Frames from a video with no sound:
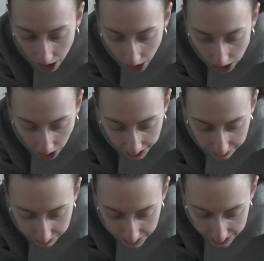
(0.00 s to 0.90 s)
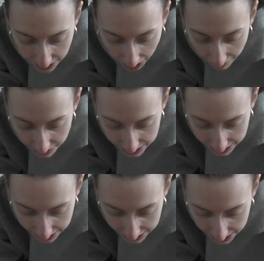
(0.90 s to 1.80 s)
a lot of this
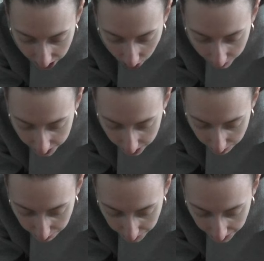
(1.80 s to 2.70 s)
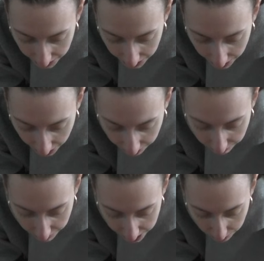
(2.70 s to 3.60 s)
obviously isn't going to be
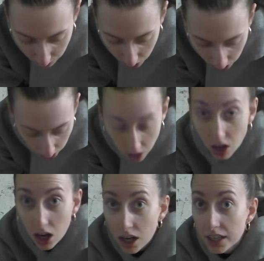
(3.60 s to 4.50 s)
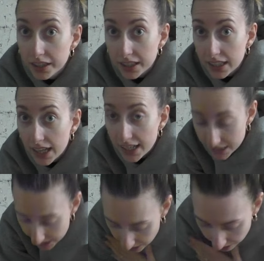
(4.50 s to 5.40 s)
visible on the
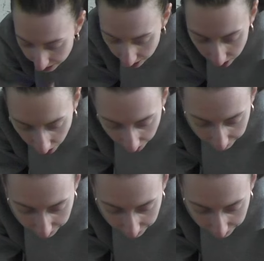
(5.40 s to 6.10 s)
exterior of